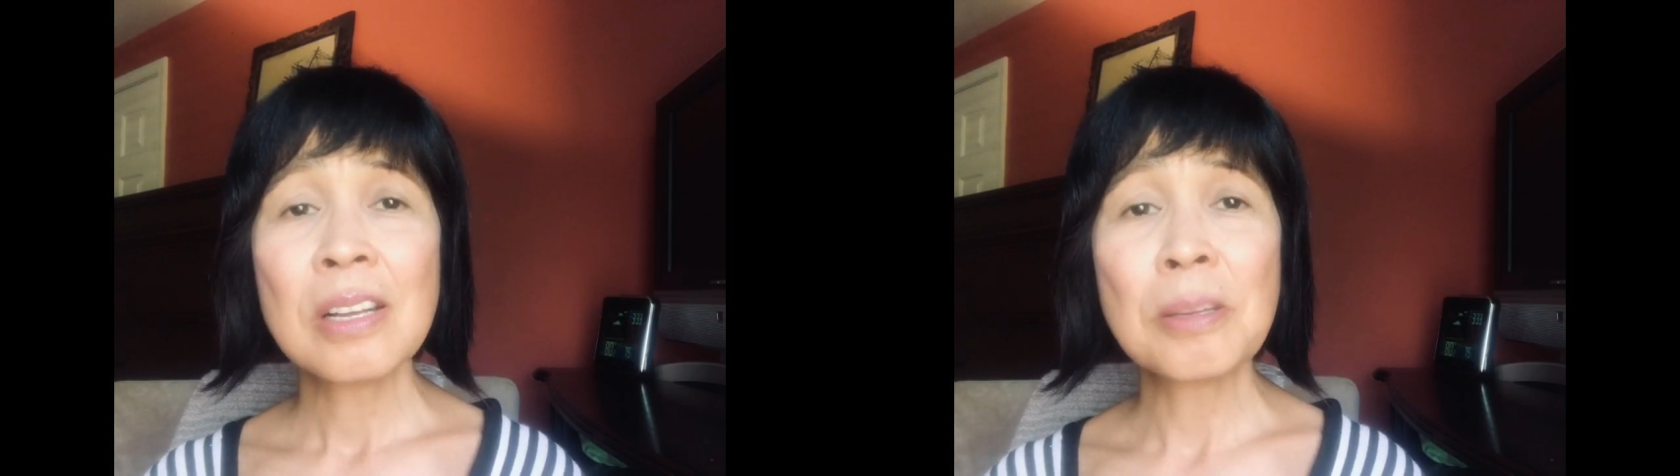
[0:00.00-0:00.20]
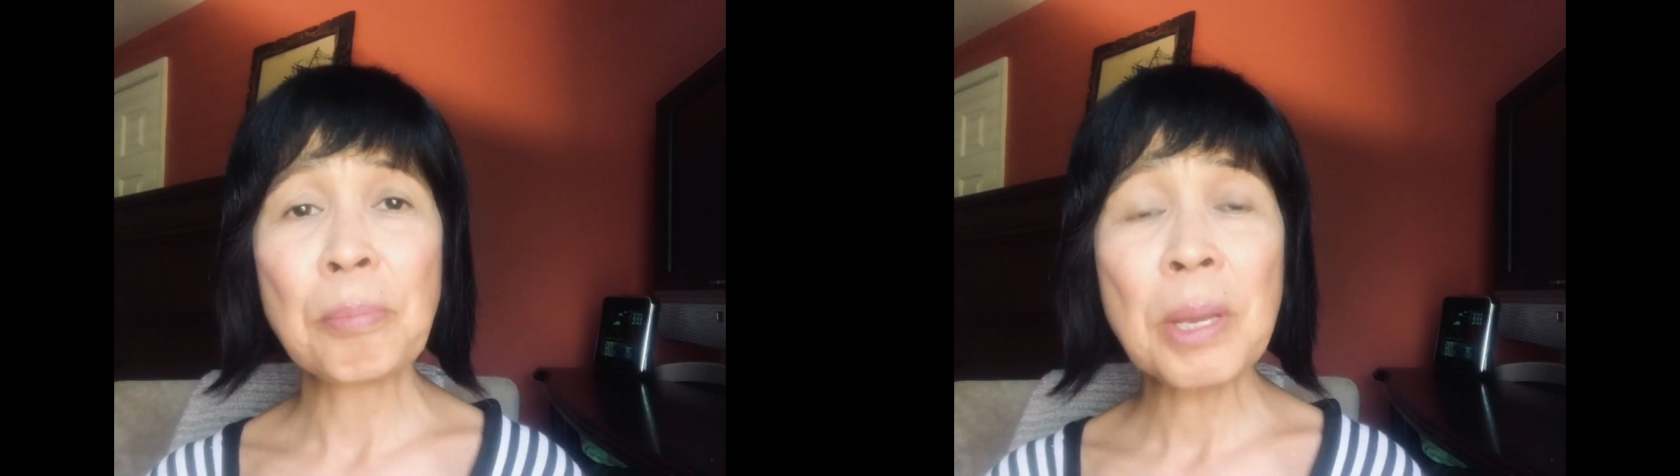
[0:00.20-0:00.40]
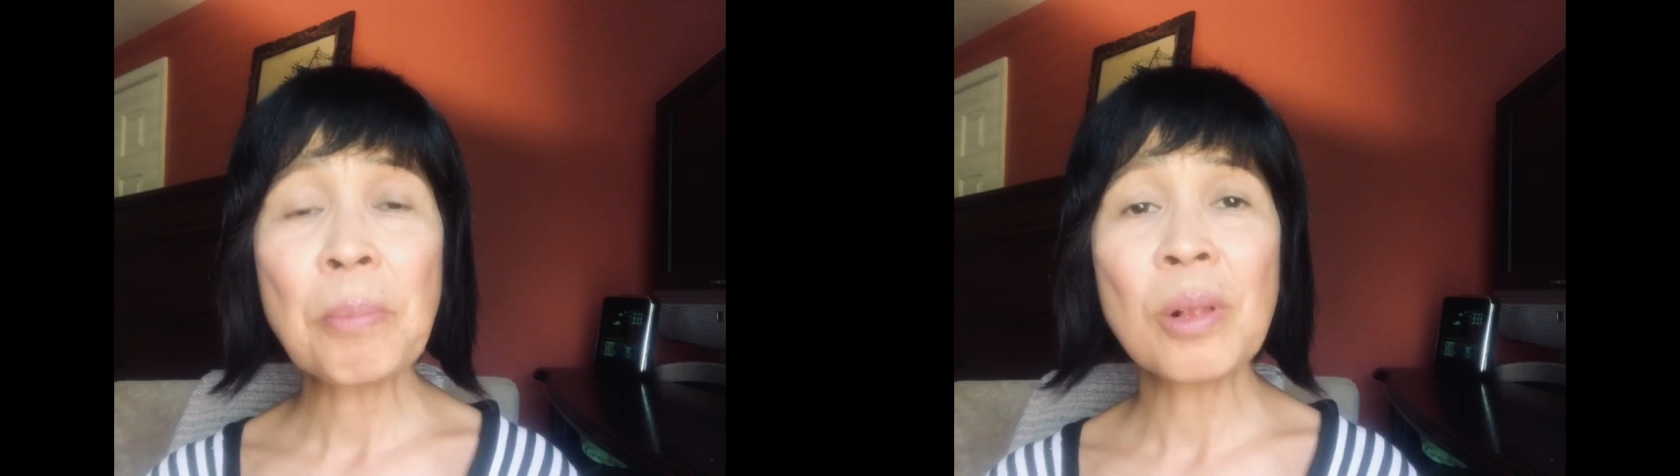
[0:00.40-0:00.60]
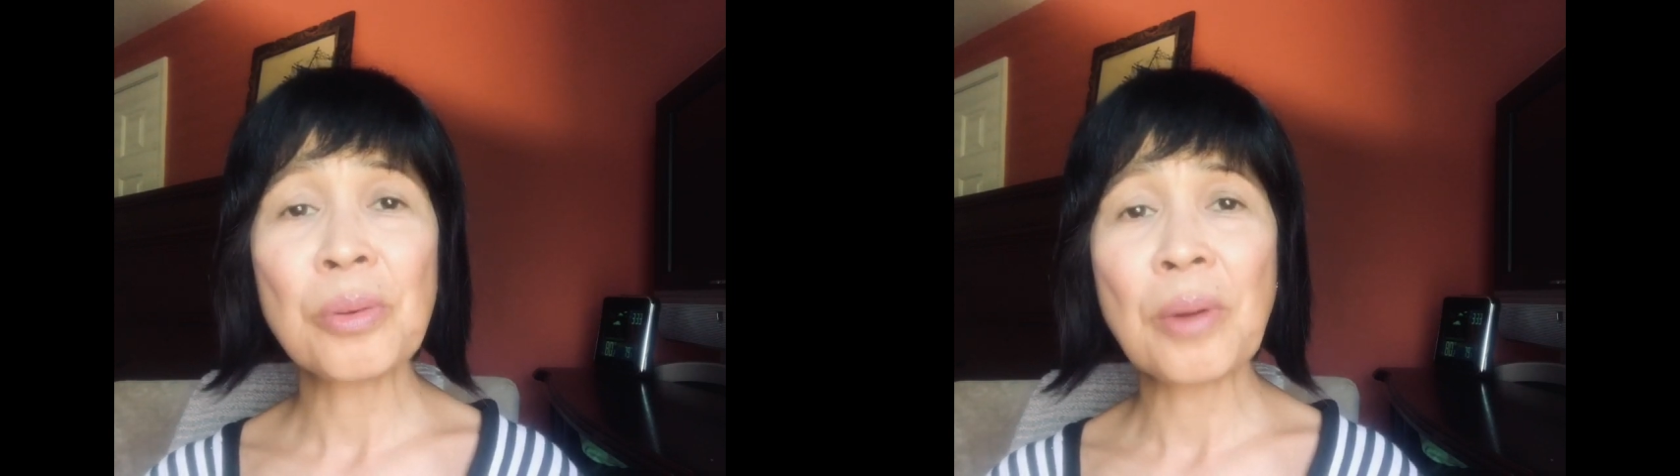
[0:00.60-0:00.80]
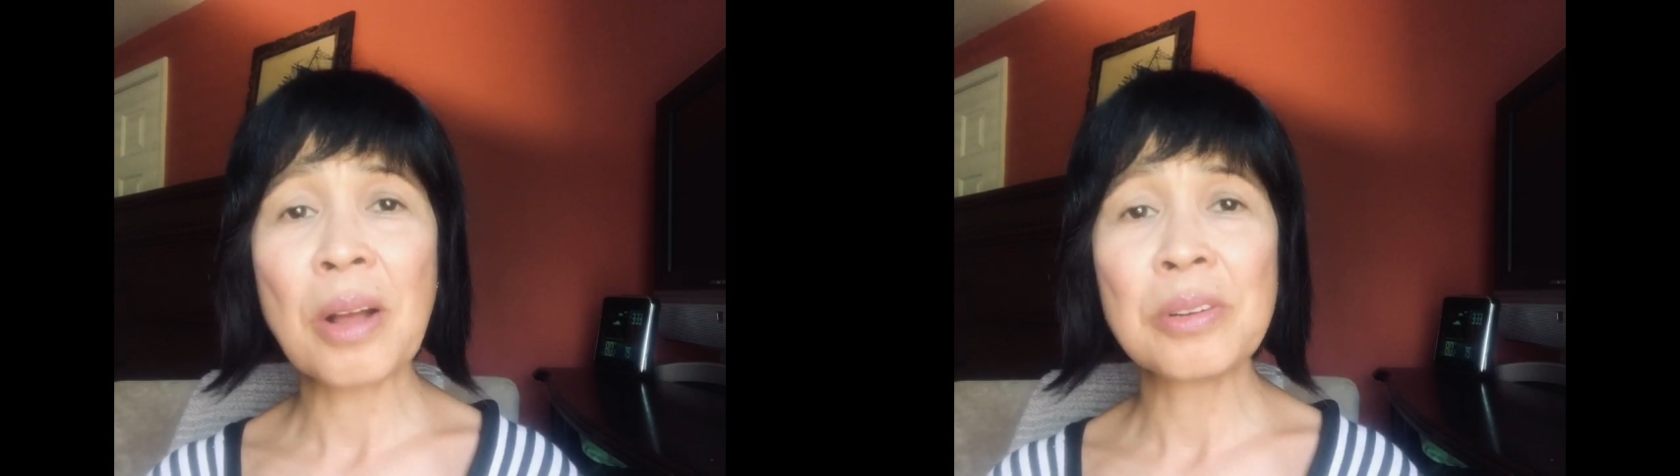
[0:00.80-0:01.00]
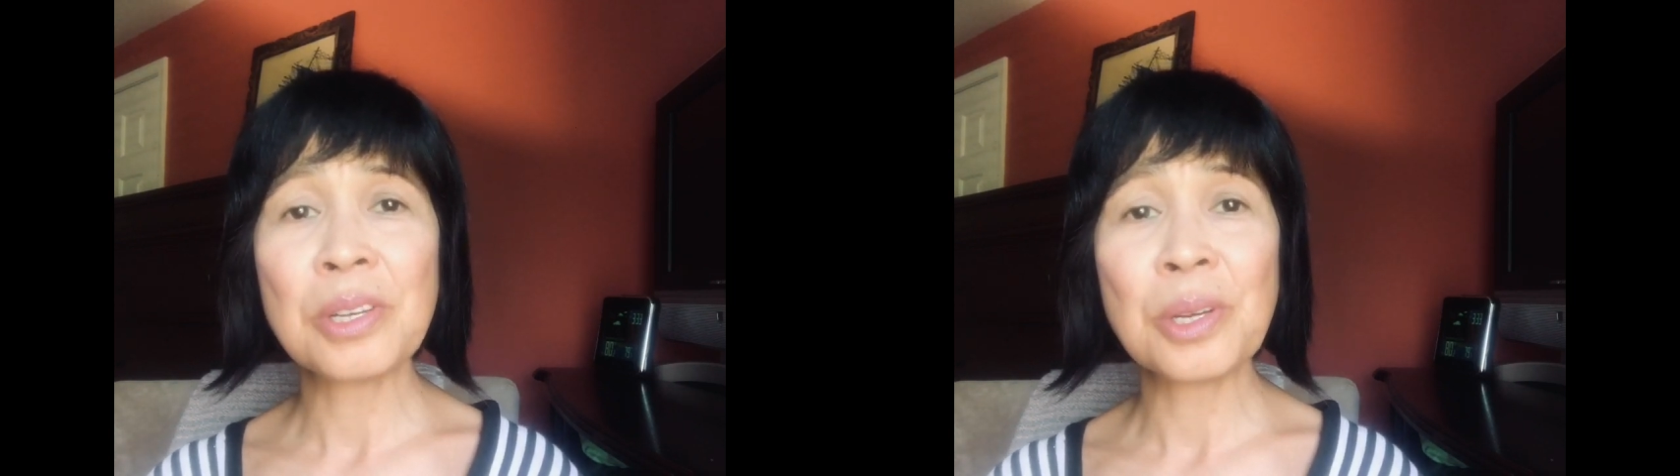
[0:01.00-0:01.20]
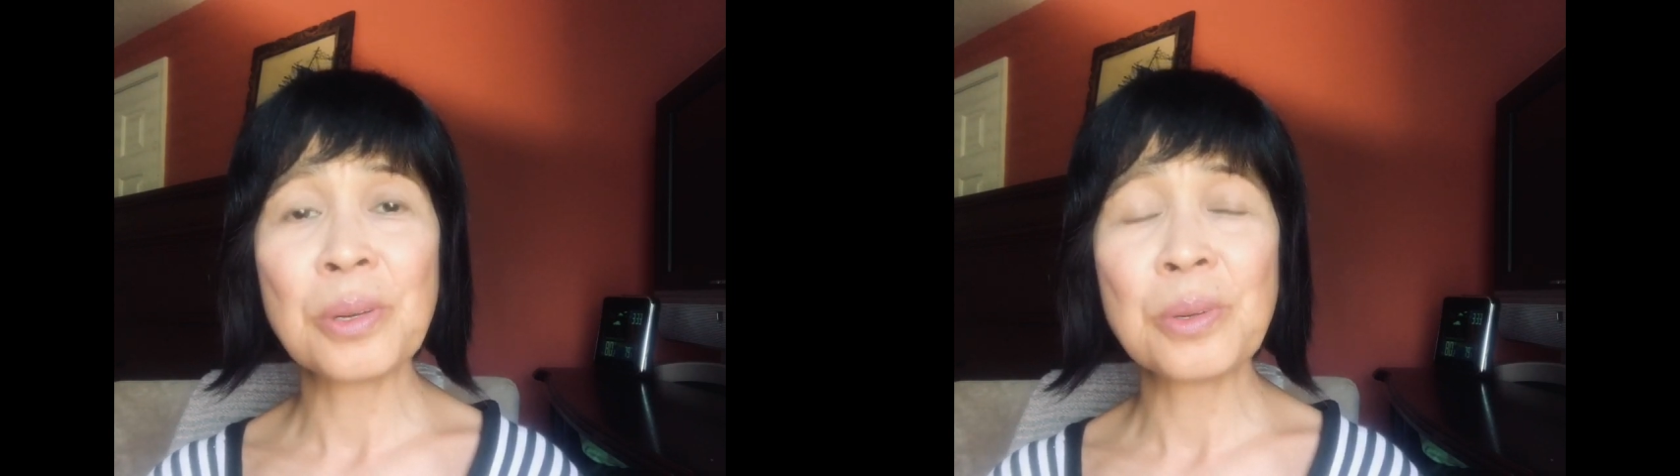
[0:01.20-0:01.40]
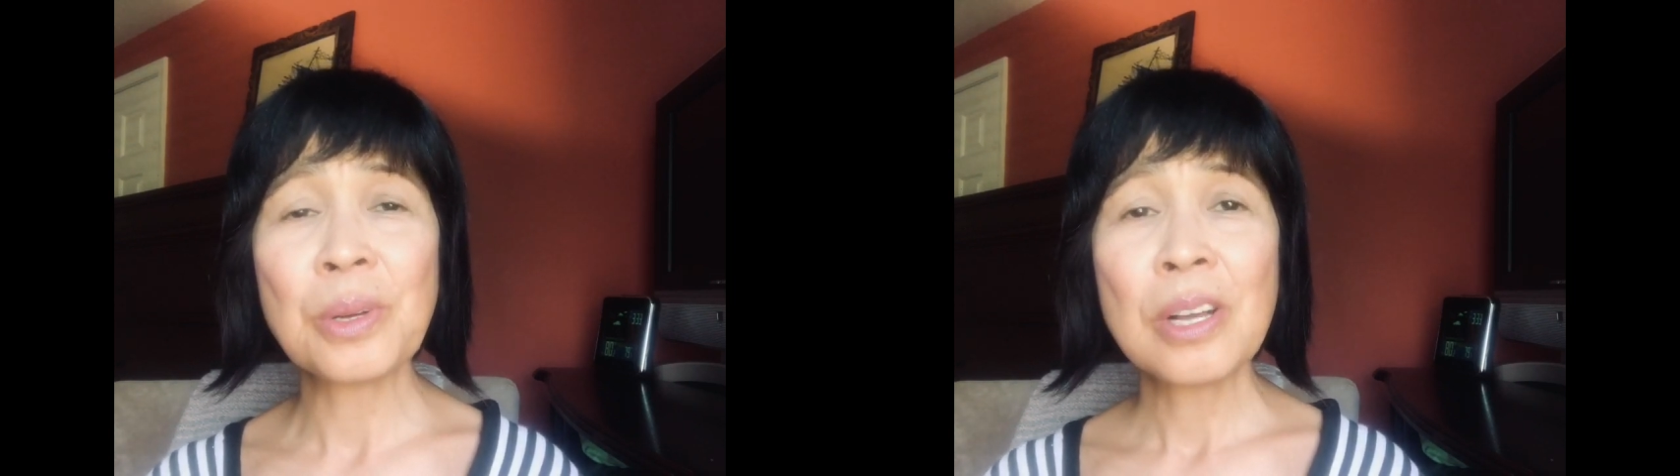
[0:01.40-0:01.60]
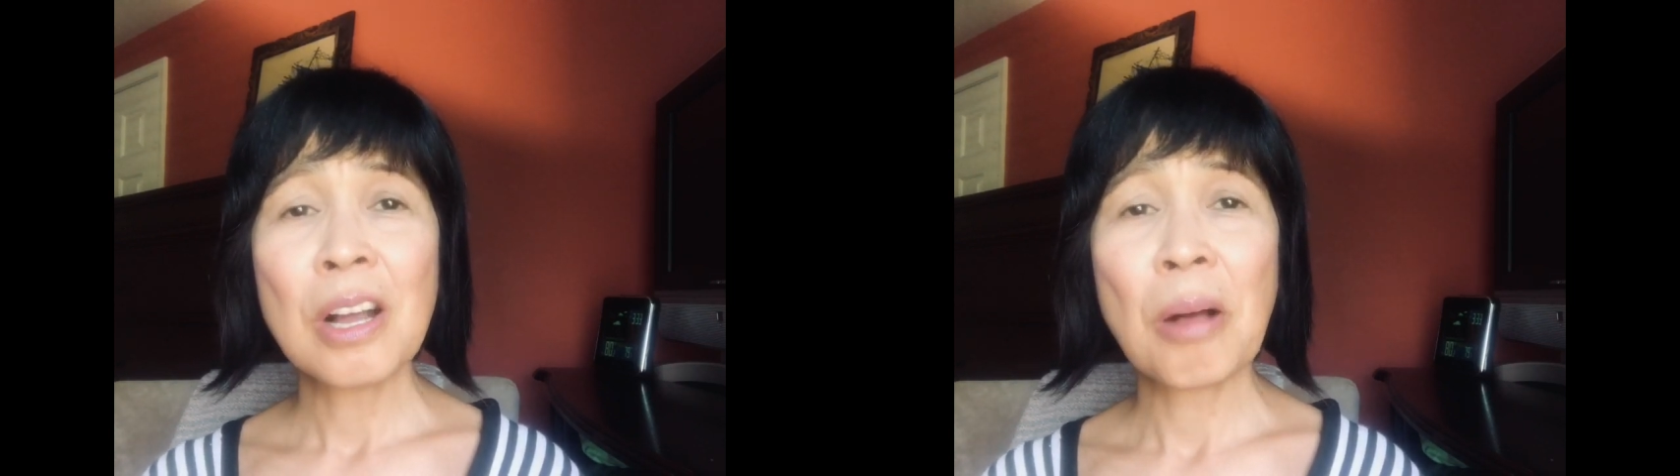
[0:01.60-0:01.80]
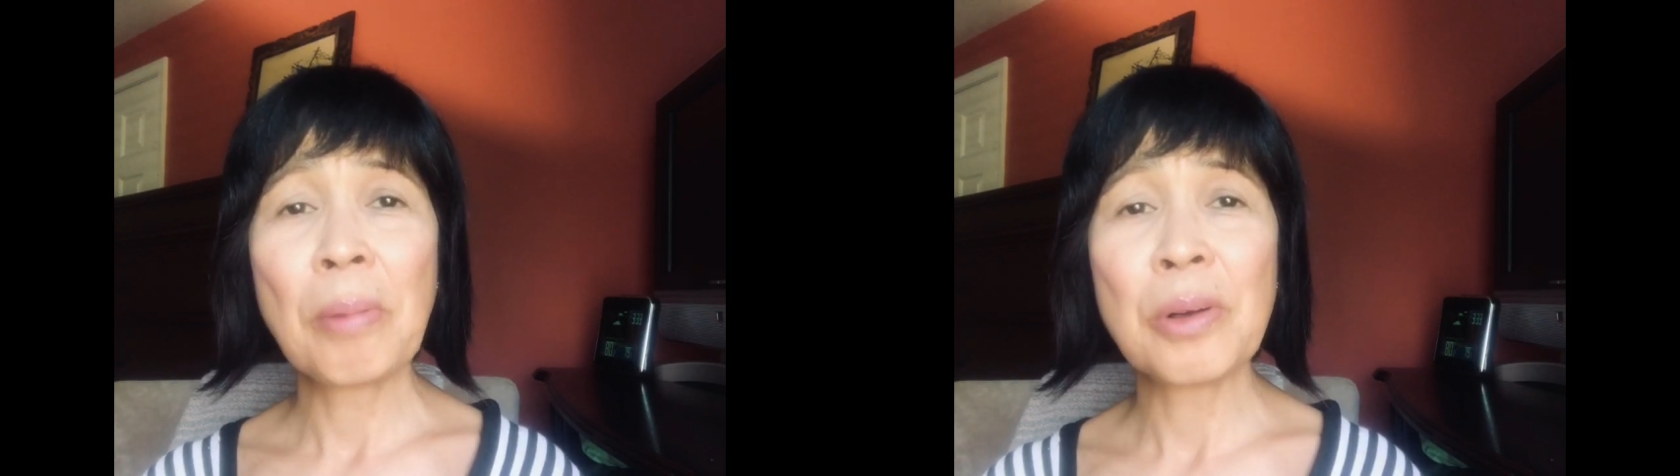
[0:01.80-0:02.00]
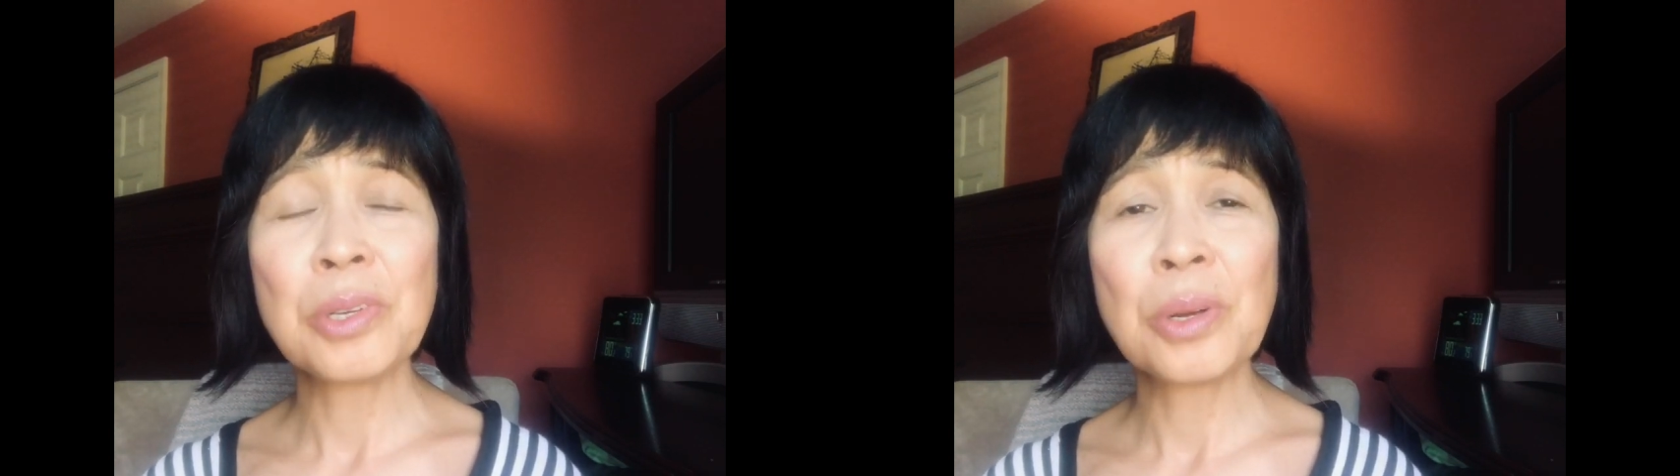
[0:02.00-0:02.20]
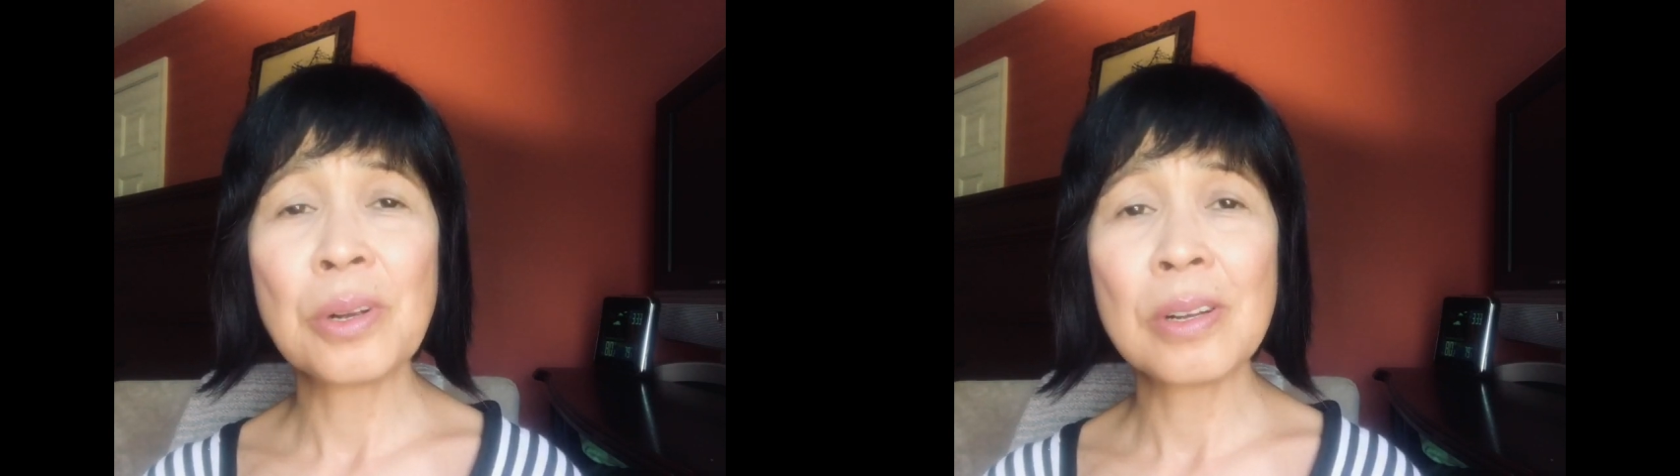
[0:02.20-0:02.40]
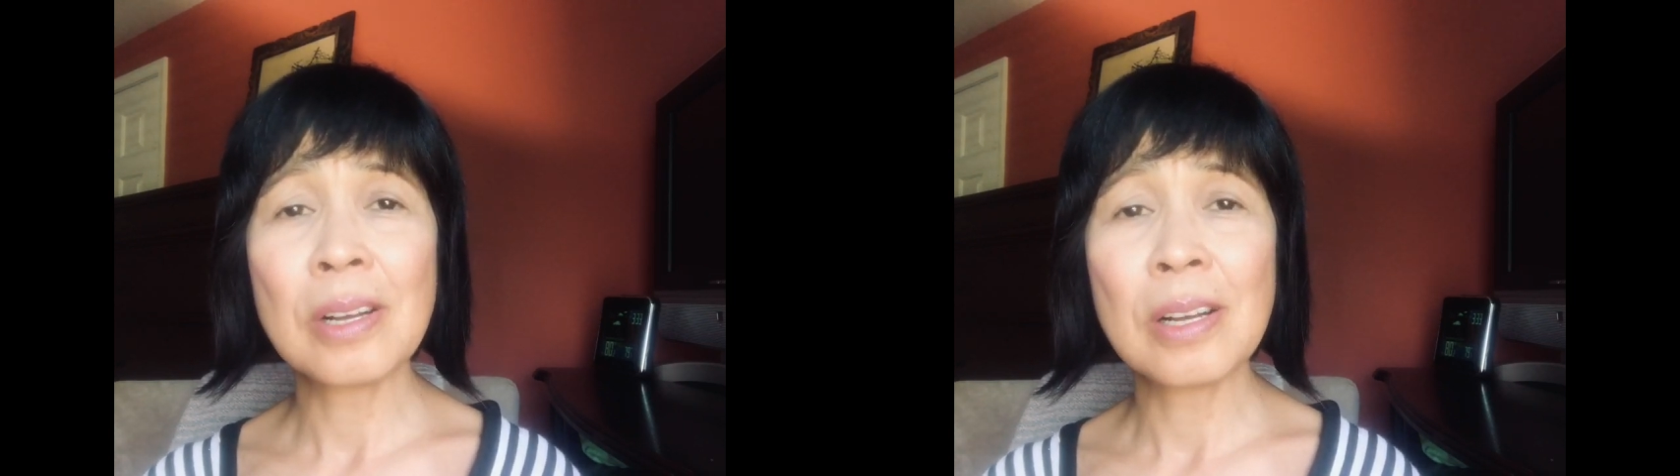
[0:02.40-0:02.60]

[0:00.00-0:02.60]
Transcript: the people around you, about your